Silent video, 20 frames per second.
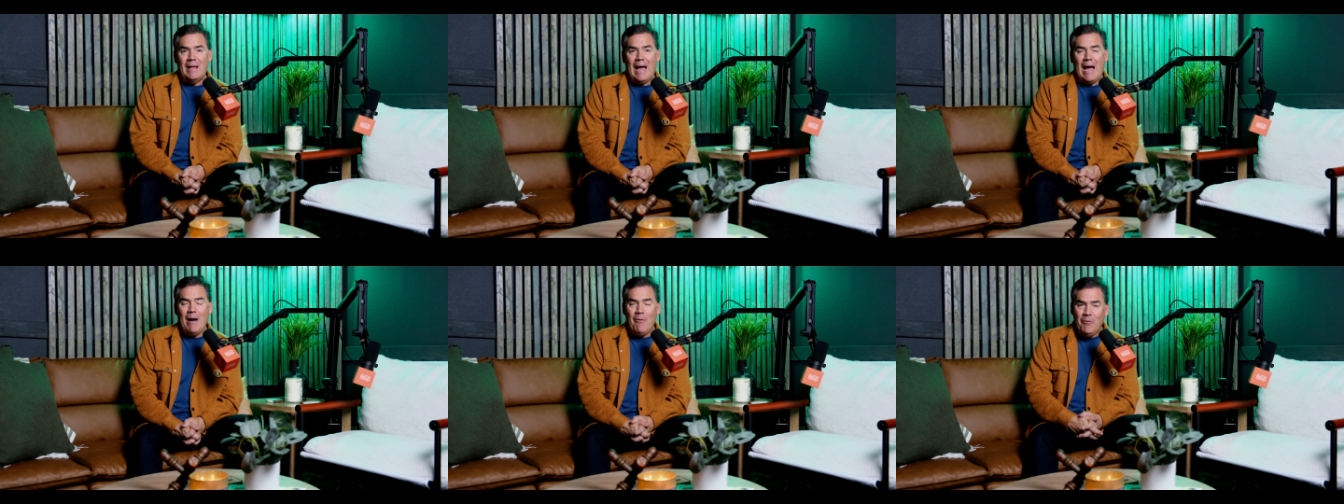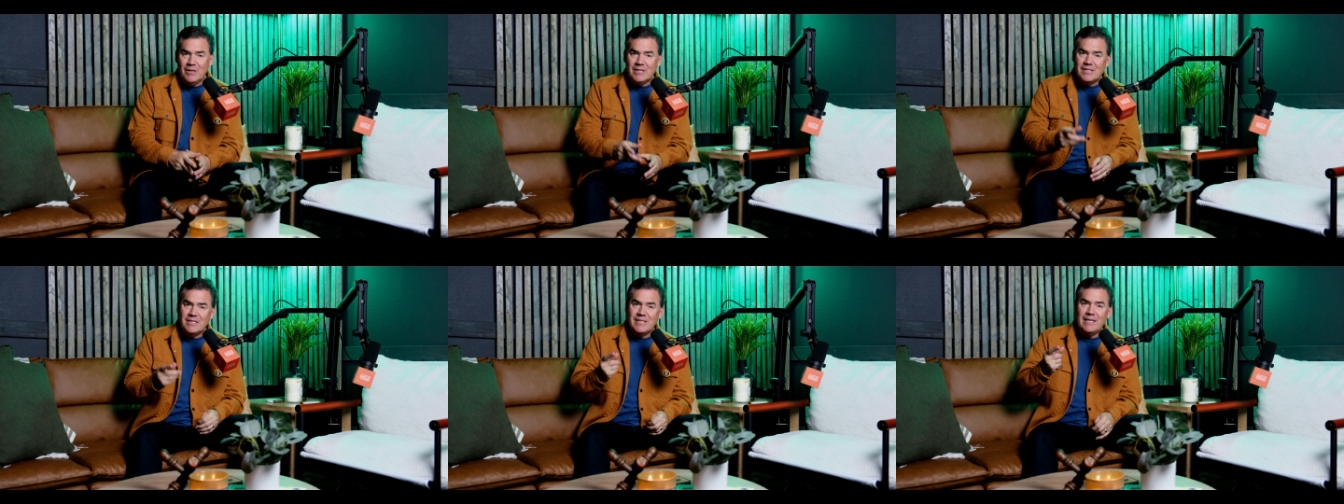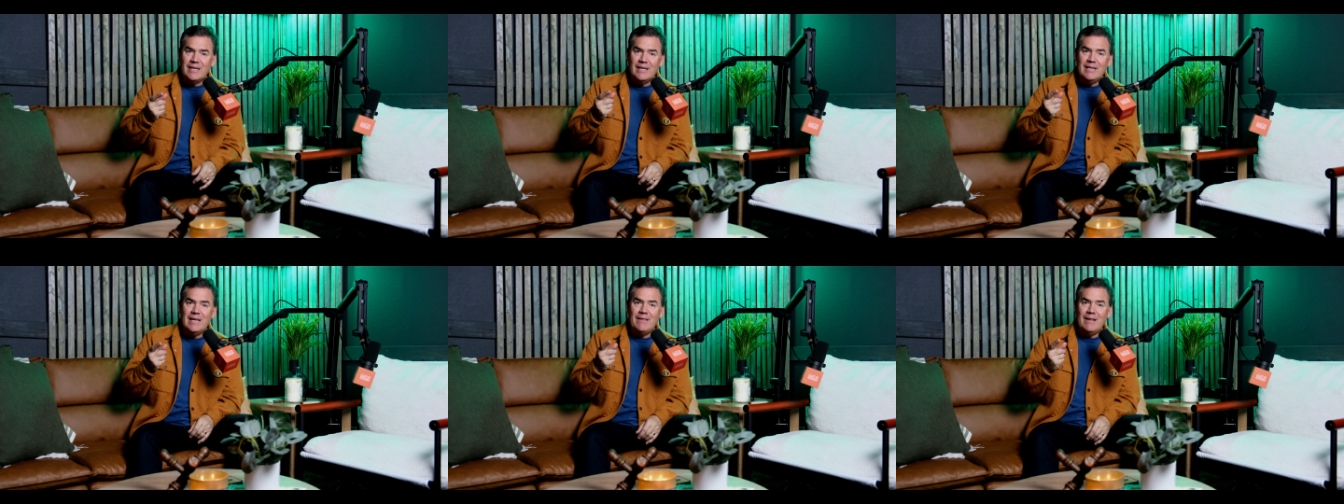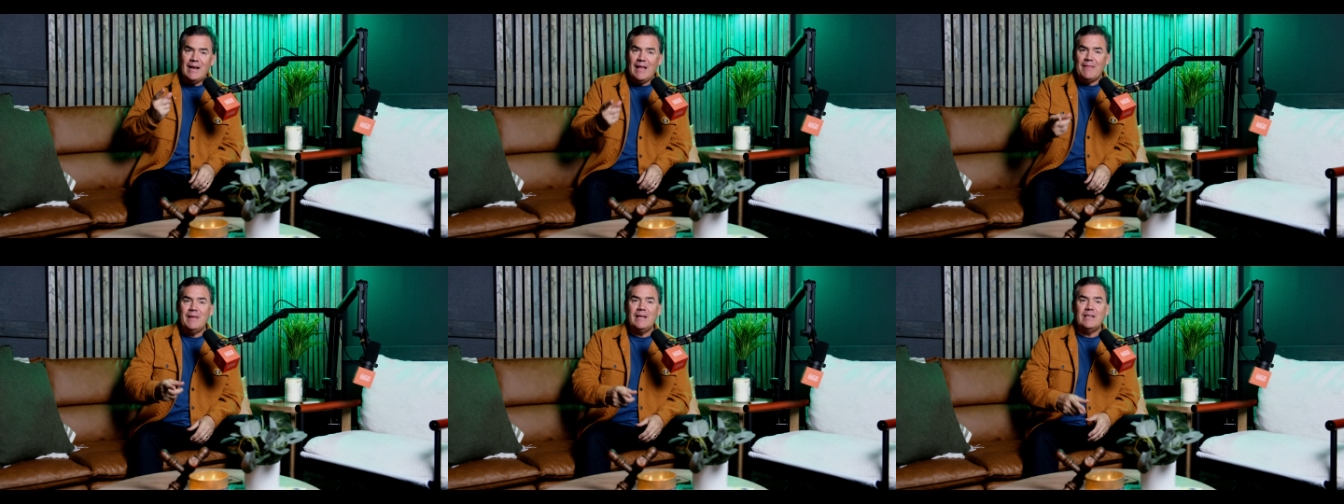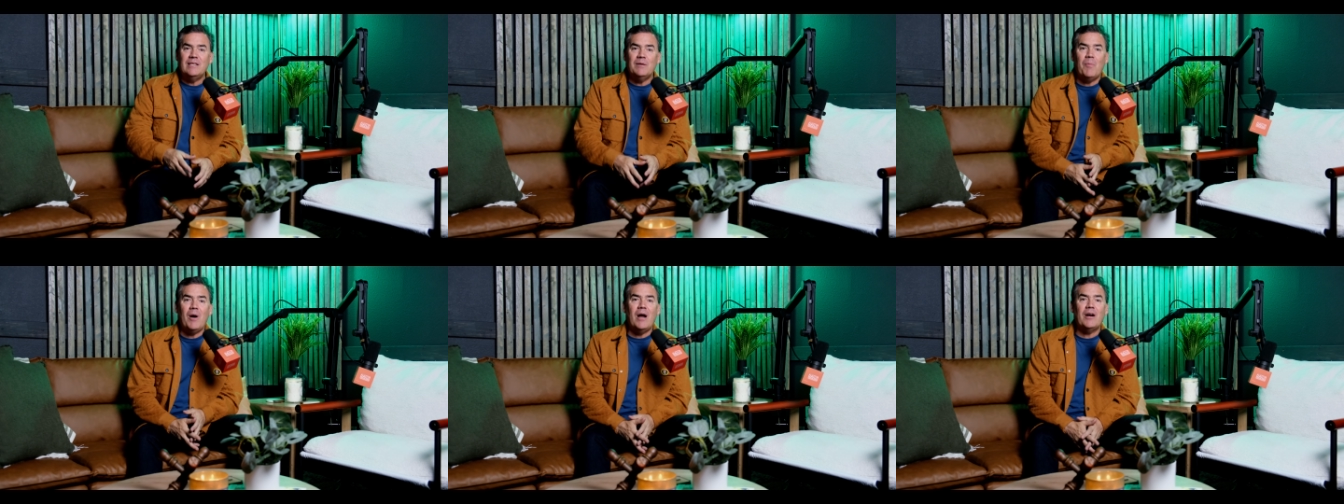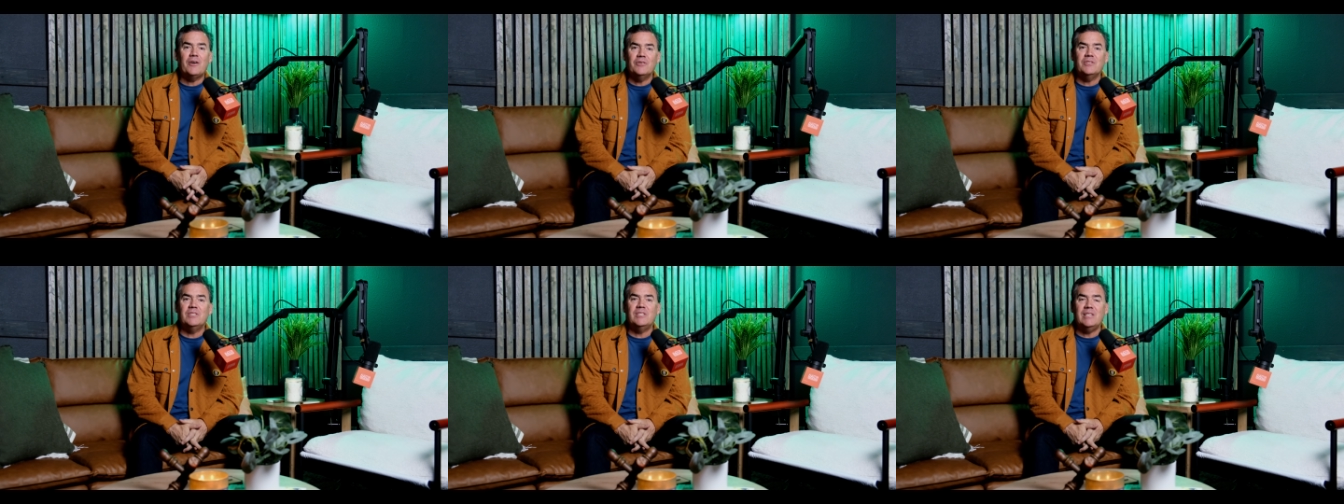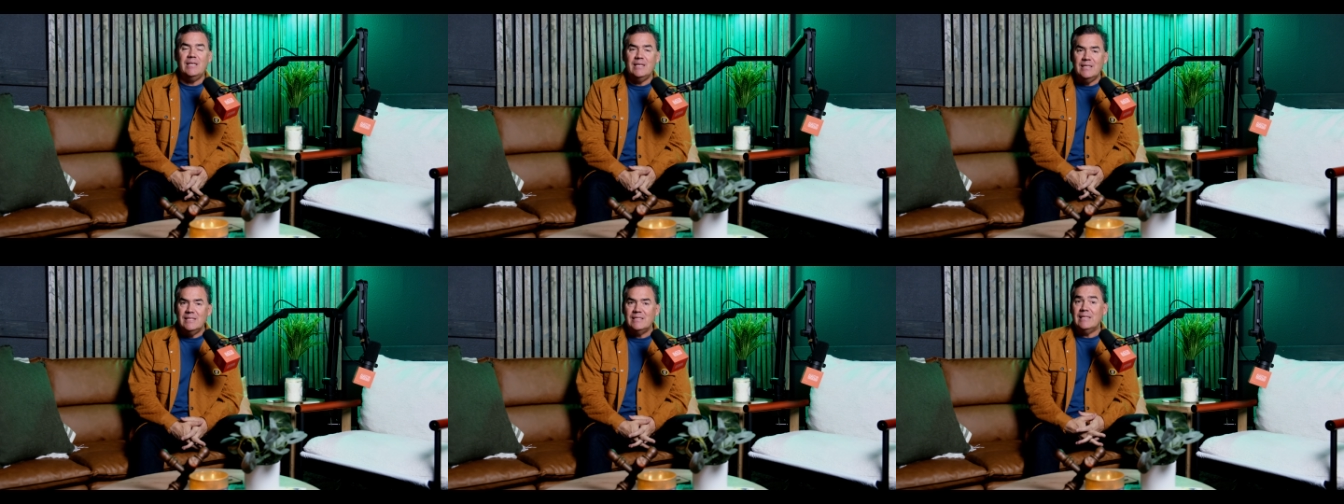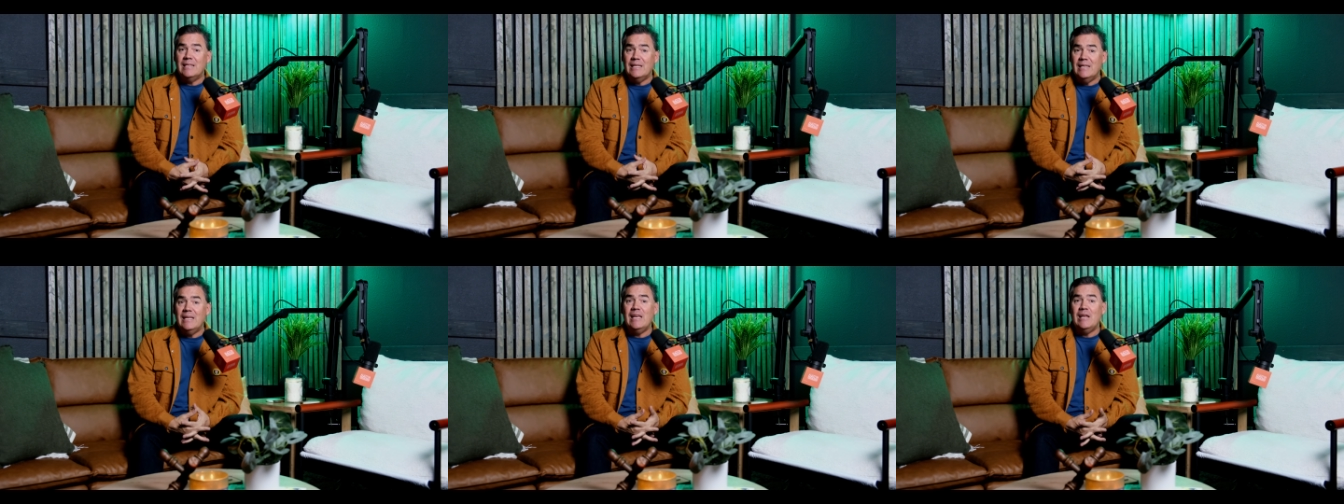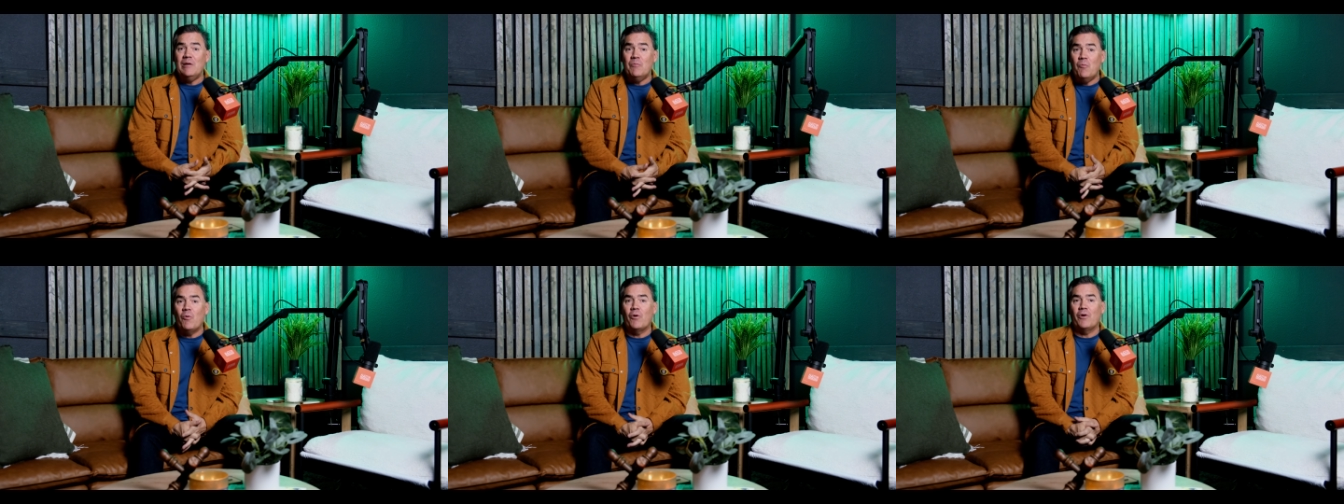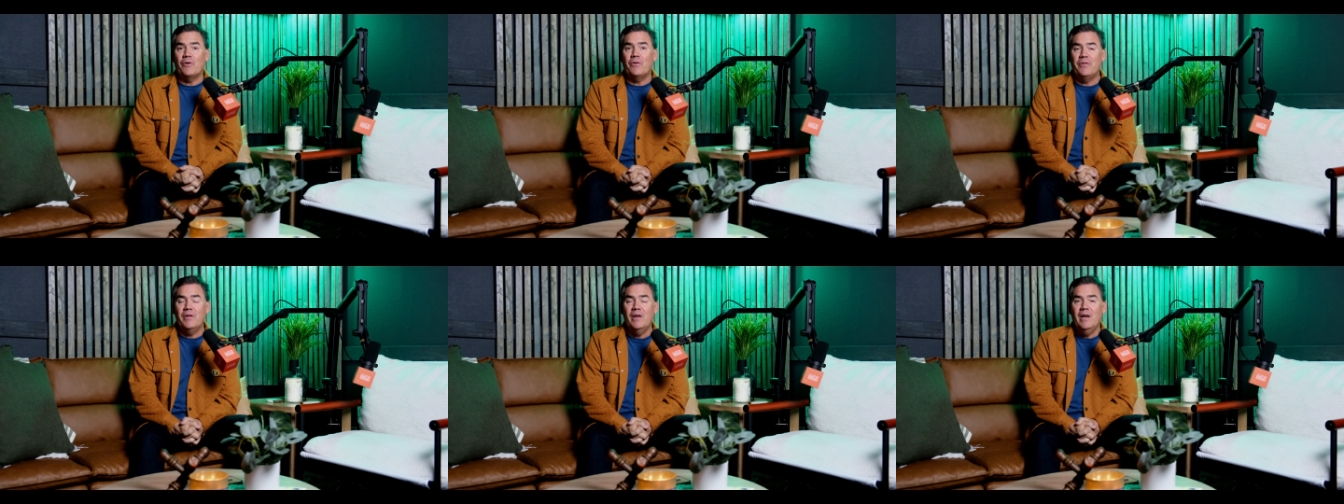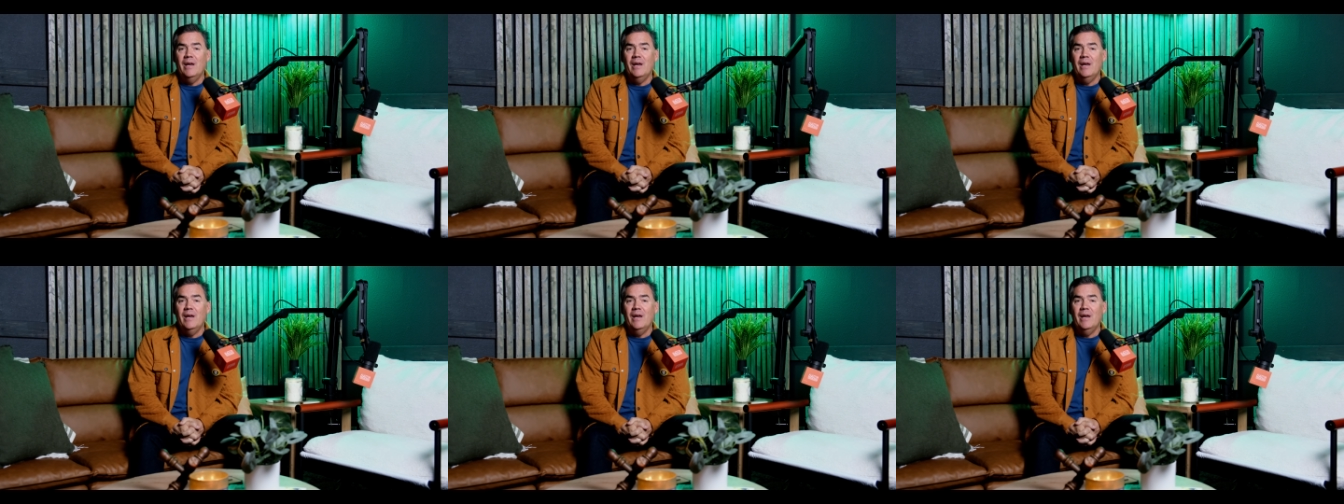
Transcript: I want to say today that I think democracy is indeed worth